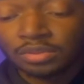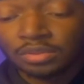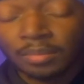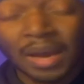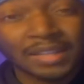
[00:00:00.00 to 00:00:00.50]

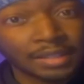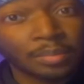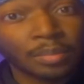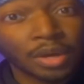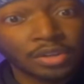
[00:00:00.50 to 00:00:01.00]
I think the
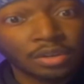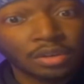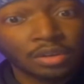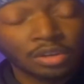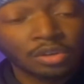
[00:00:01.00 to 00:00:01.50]
mother
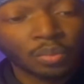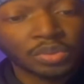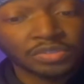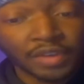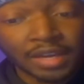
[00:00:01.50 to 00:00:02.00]
was
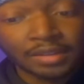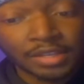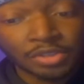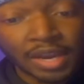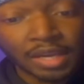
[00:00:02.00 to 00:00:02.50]
fighting that
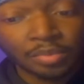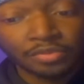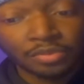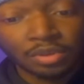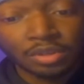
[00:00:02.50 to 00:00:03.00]
dragon
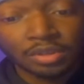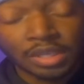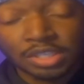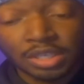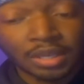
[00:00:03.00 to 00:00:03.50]
before and
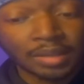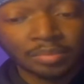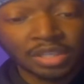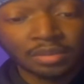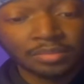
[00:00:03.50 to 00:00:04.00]
she had like
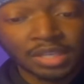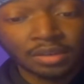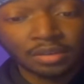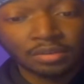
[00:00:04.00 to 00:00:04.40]
beat him down,